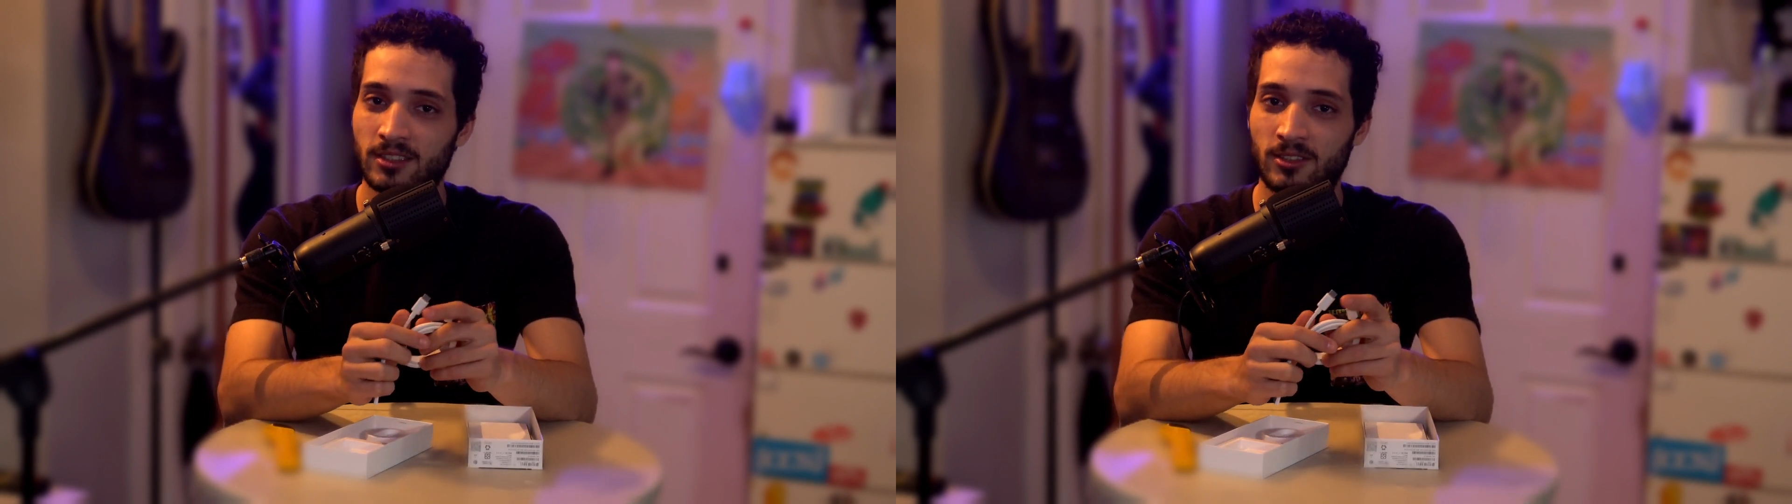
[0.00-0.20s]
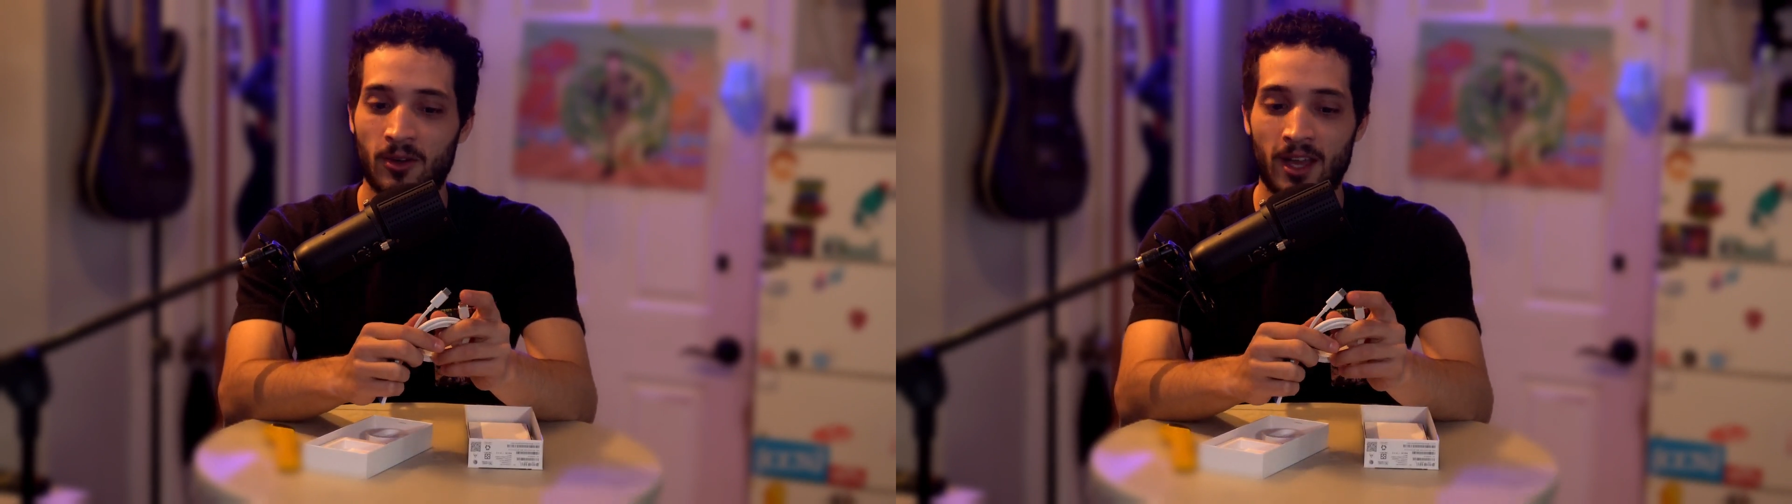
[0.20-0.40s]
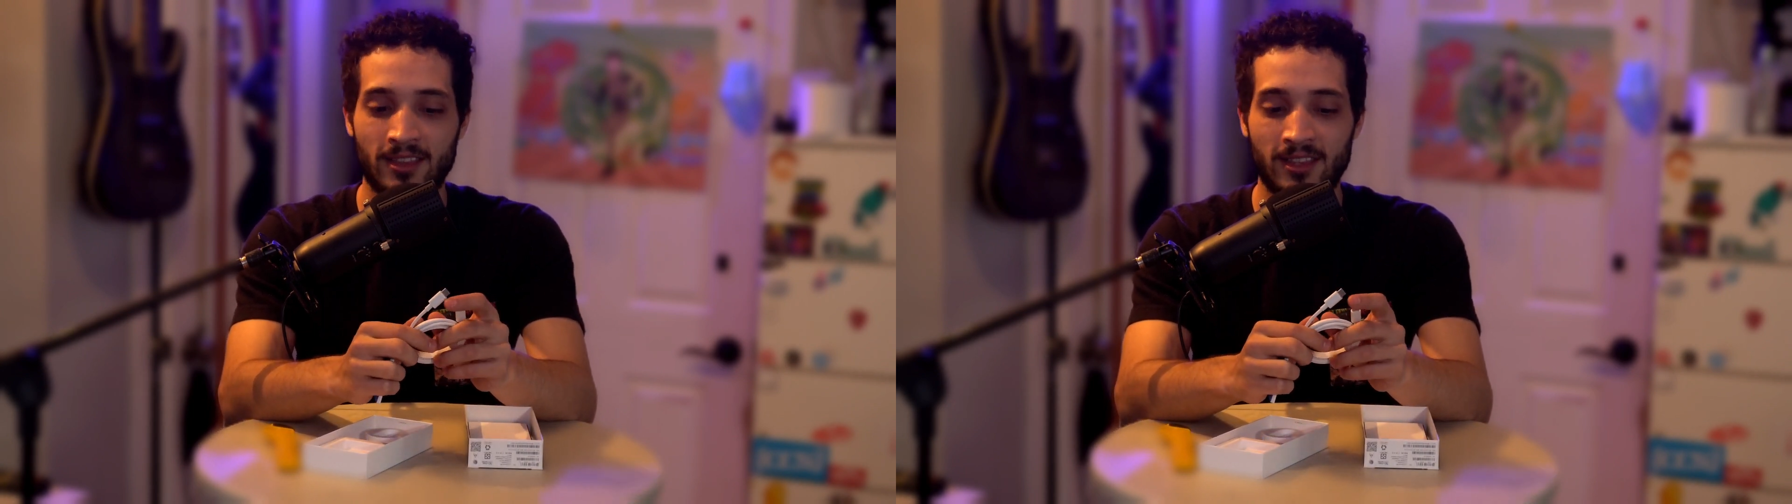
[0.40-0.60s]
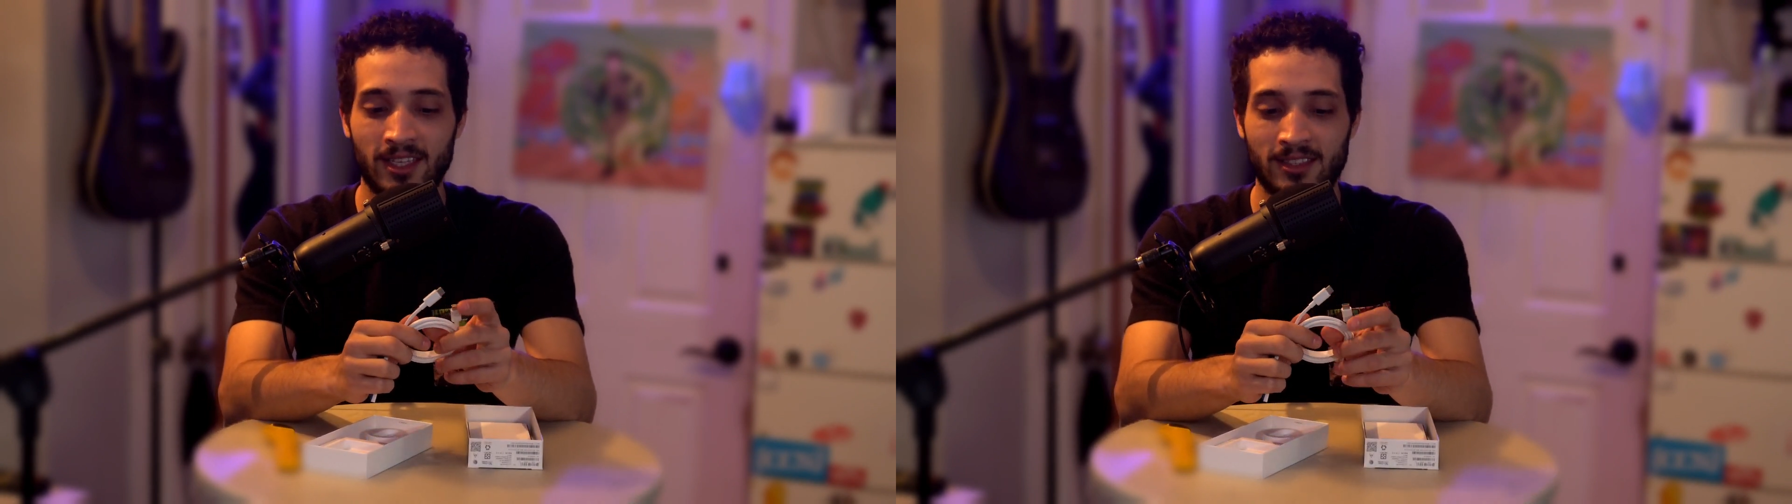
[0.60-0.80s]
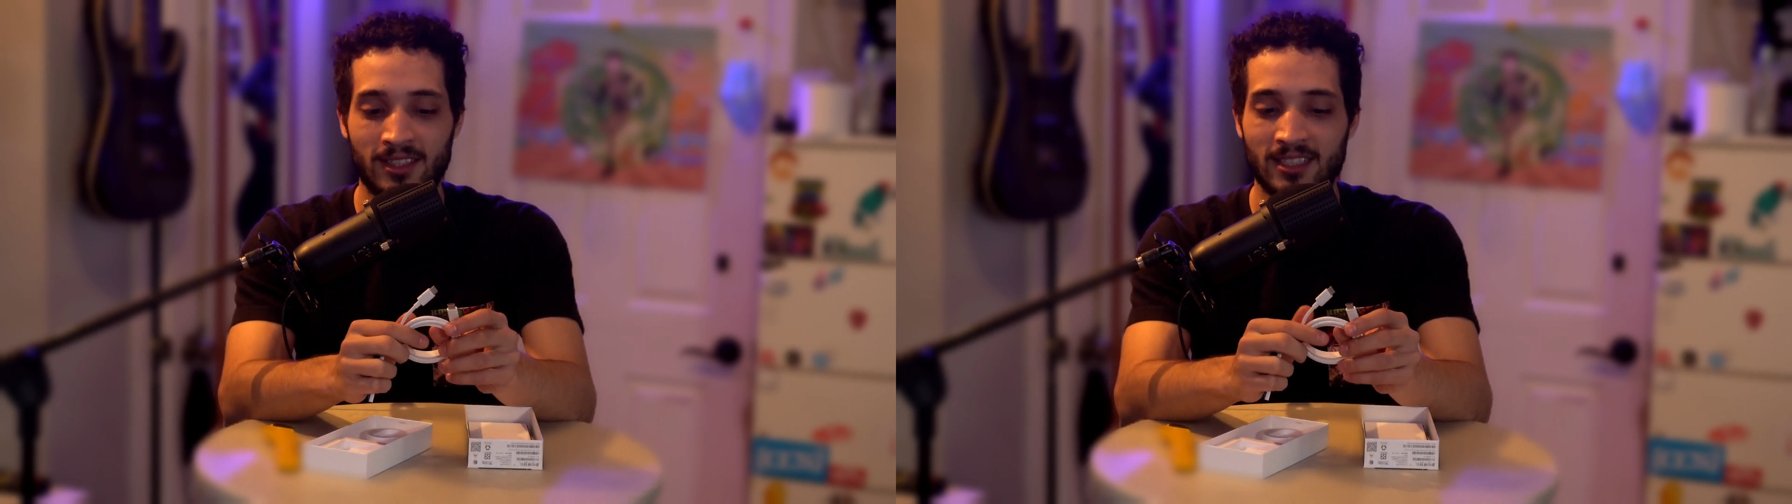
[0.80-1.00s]
So I
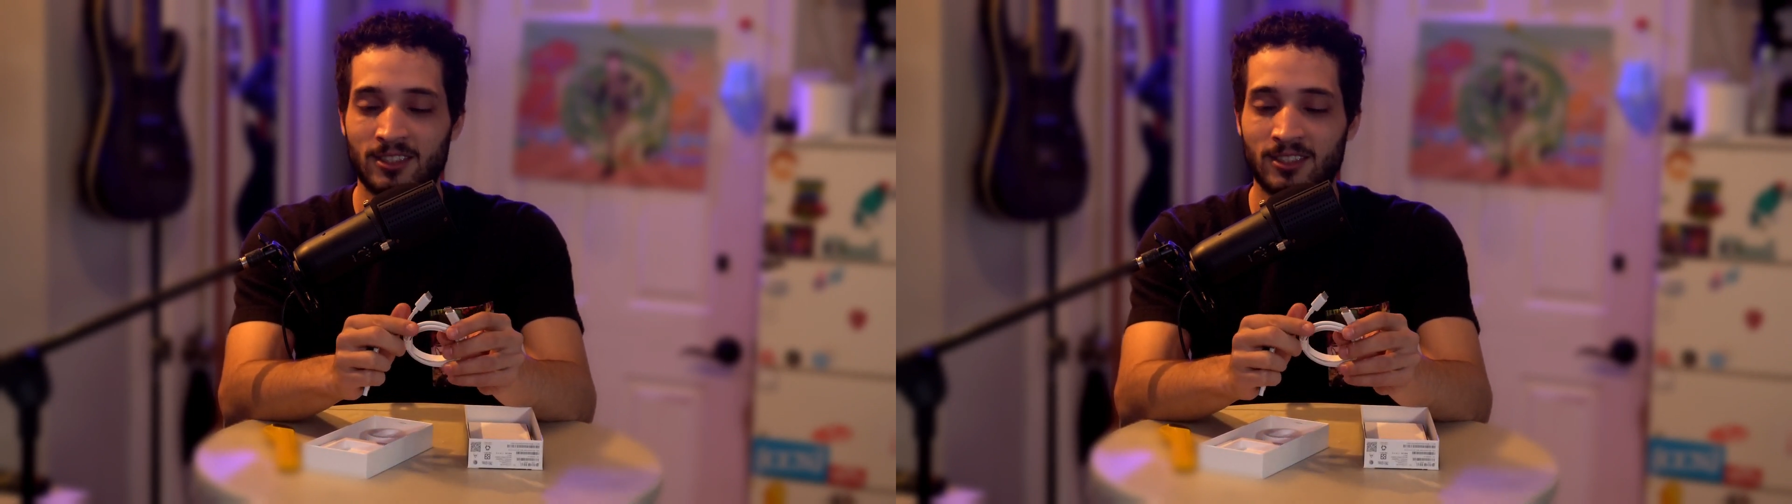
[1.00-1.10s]
think that's